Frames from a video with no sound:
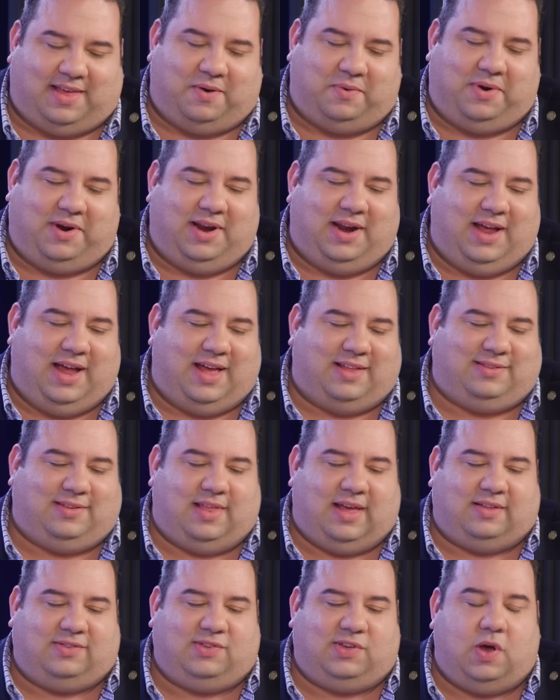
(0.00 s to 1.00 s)
that. We're going to get
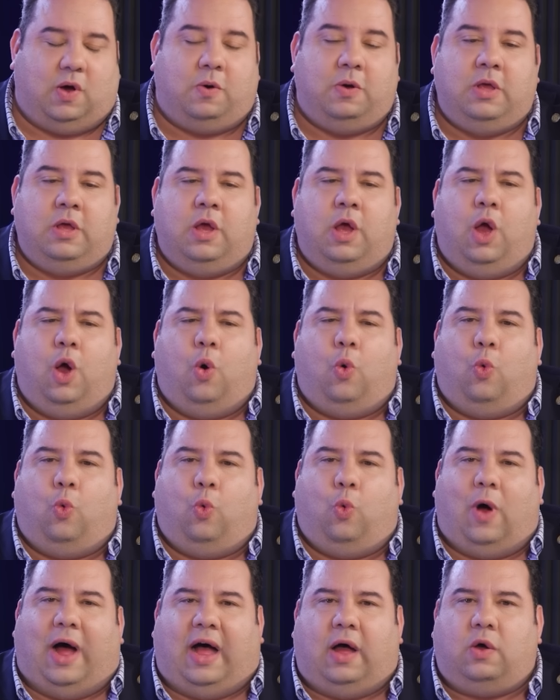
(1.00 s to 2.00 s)
to that. So
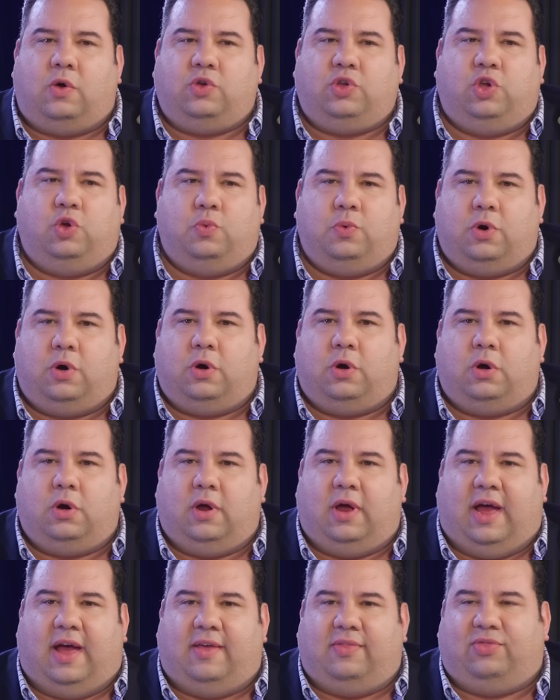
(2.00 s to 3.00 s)
while you
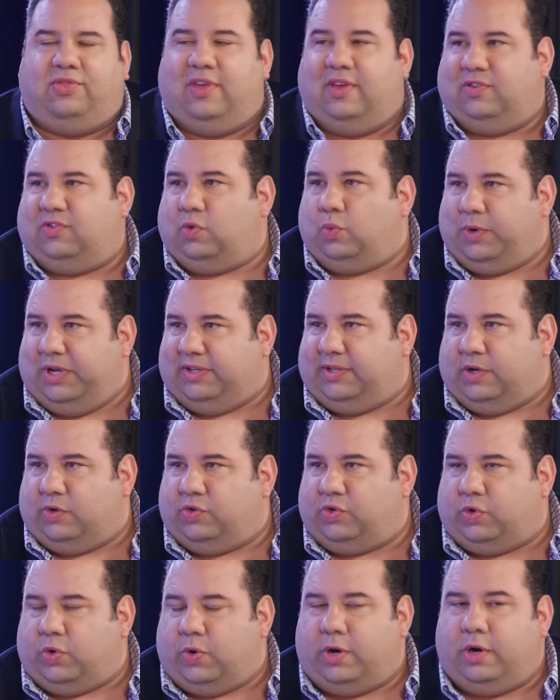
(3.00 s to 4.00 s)
were at this
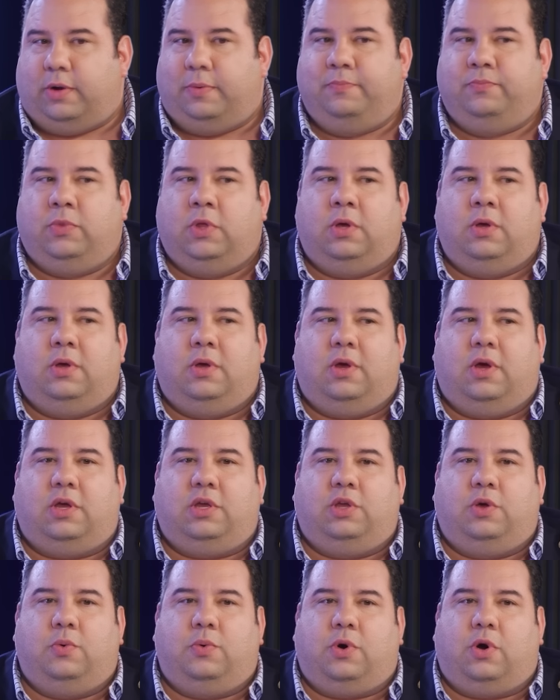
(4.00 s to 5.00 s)
retail store,
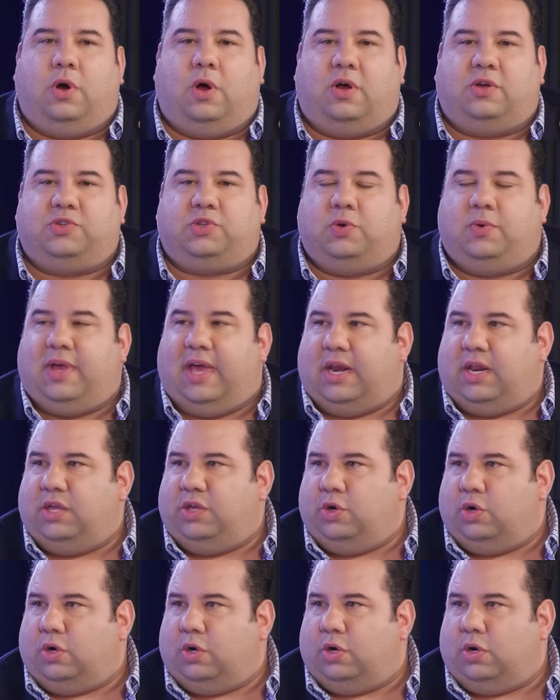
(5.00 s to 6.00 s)
you were also
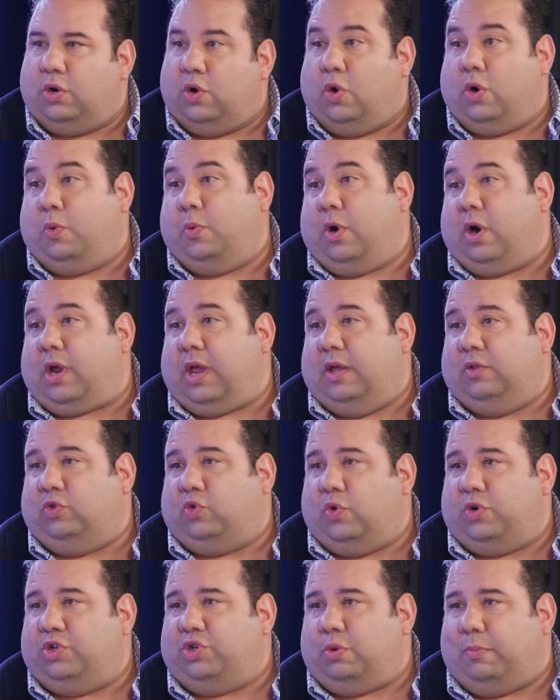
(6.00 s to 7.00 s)
working
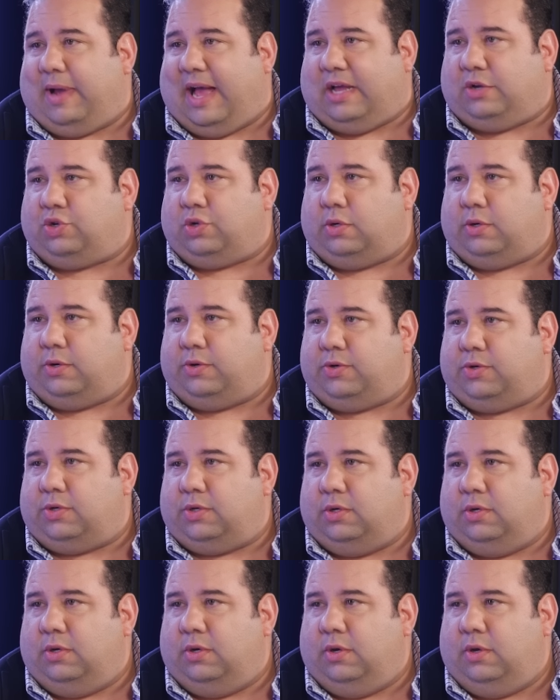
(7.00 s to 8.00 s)
towards your bachelor's
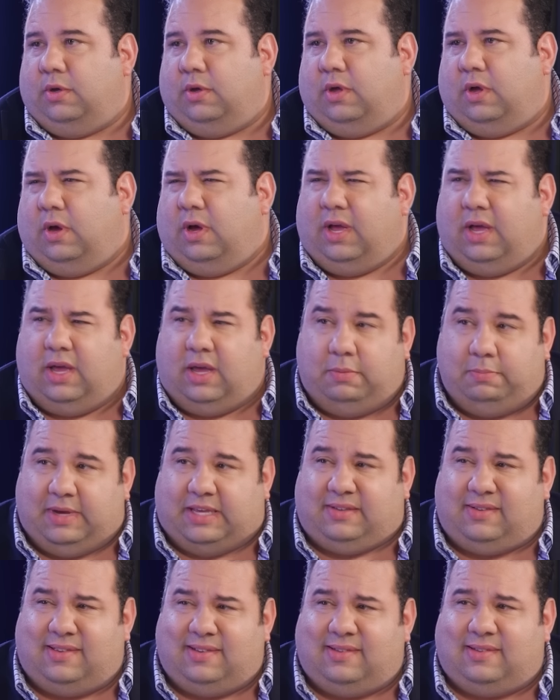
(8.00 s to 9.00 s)
in
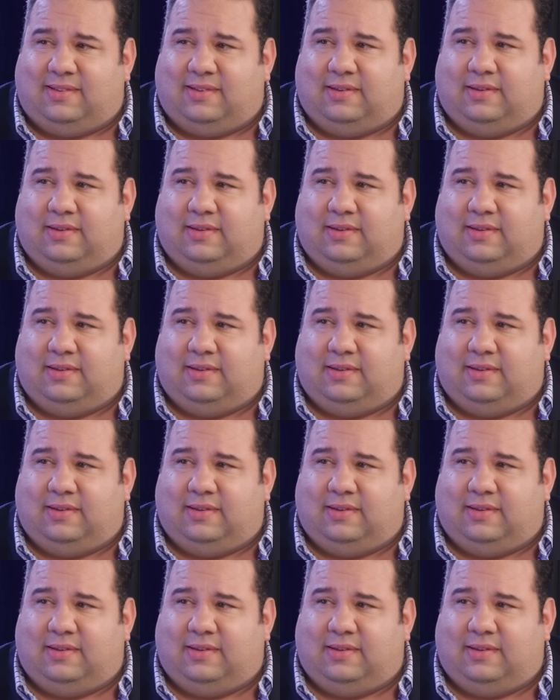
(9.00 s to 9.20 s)
business?